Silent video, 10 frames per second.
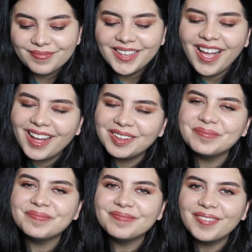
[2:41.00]
Yeah,
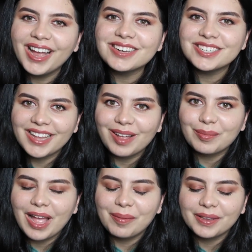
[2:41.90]
I actually
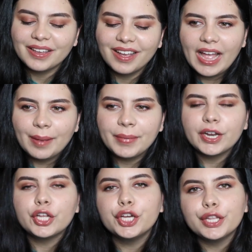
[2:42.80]
am happy. I'm at
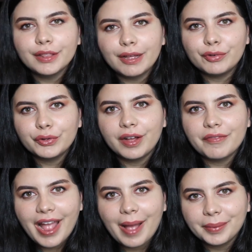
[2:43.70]
a good level
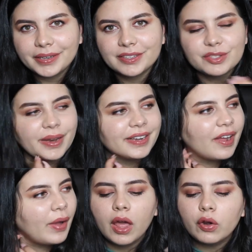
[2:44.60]
of happiness right
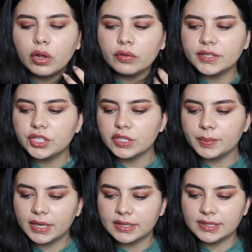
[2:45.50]
now. I don't know if it's just
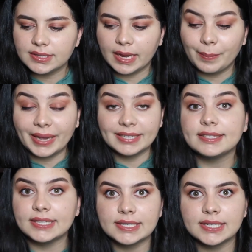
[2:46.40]
because it's like my
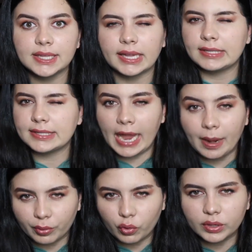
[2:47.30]
season, like it's
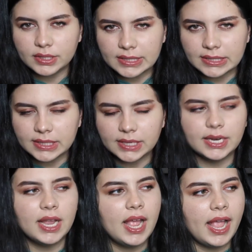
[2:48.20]
Capricorn
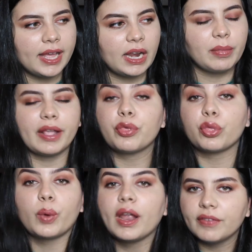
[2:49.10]
season and I'm like
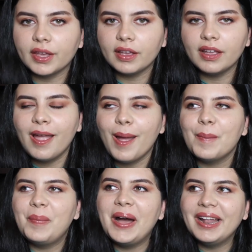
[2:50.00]
thriving,
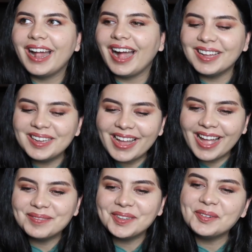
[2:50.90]
but I
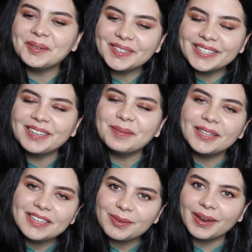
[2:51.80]
am in a really good
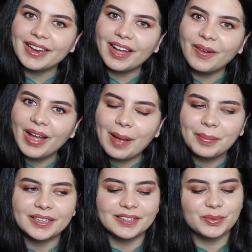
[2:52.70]
place right now,
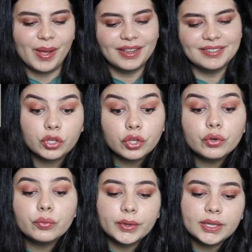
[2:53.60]
happiness-wise.
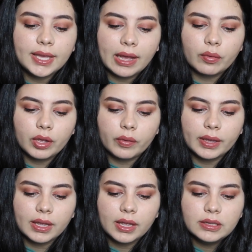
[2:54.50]
You're really
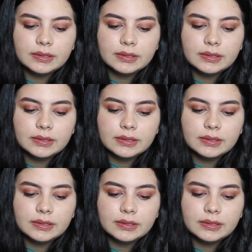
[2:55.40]
outgoing.